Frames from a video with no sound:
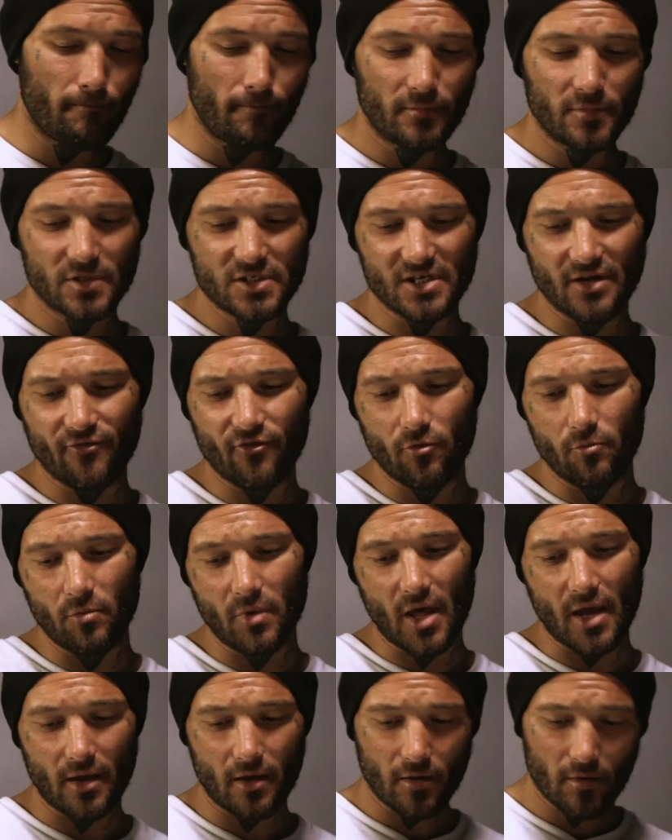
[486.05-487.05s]
stuff from
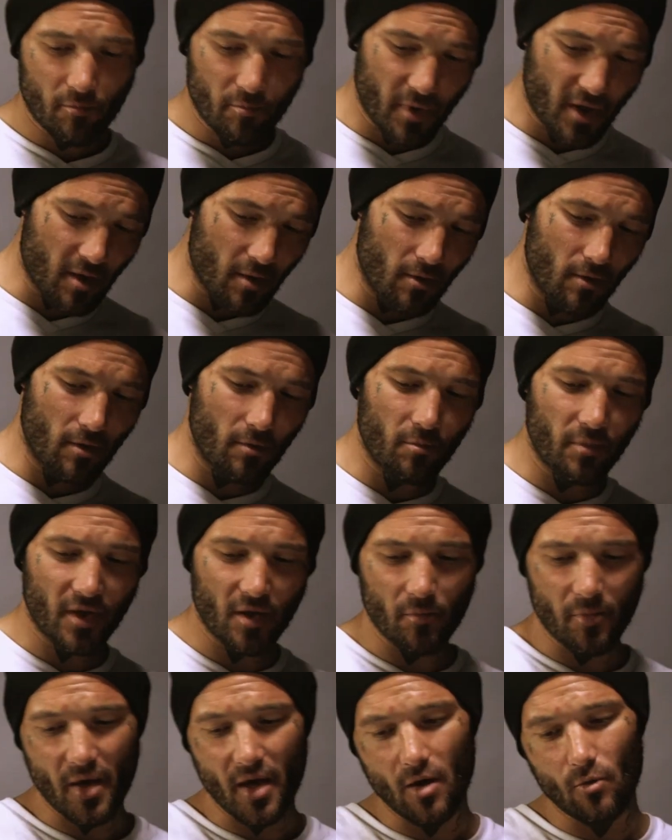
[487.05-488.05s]
like Pick n
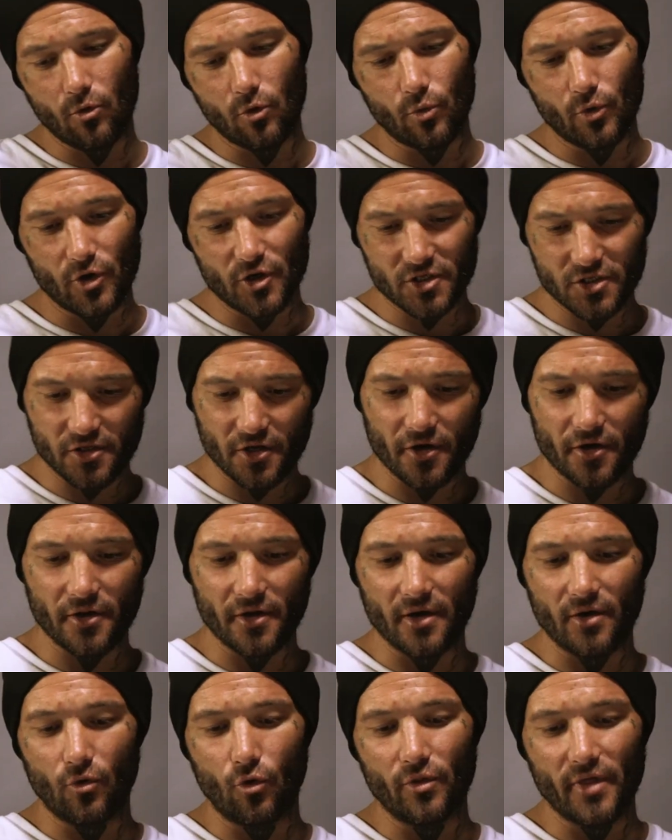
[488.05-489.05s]
Pay, all
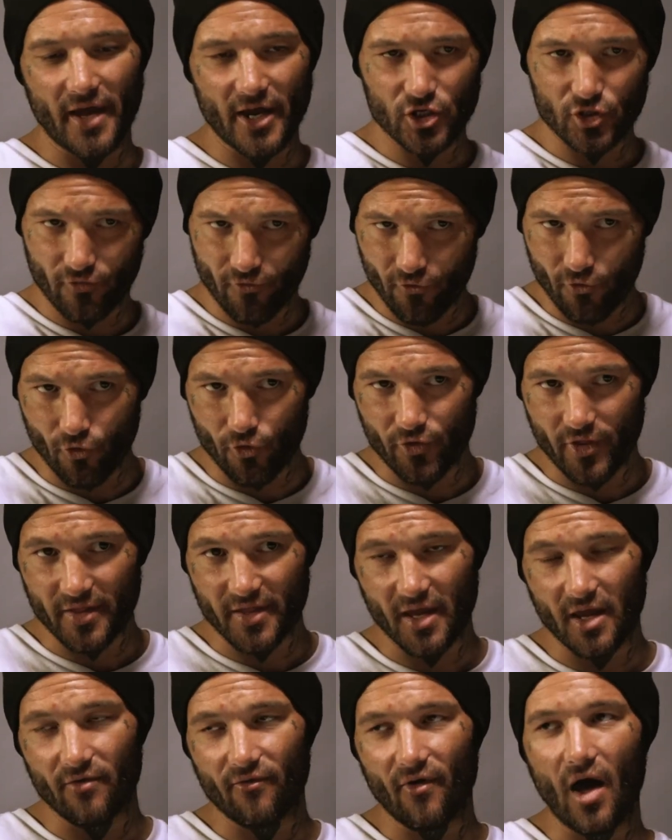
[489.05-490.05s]
the extra food that they
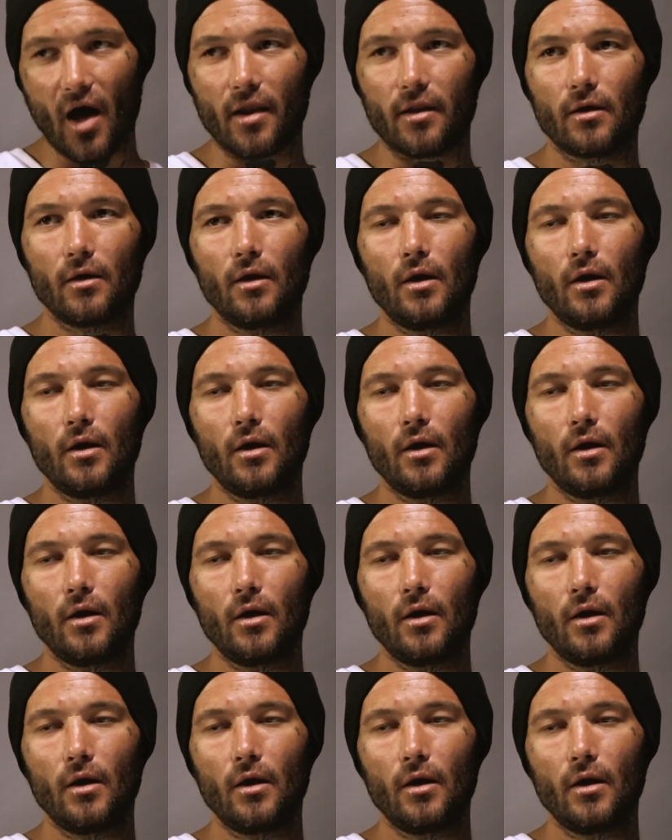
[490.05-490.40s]
give out.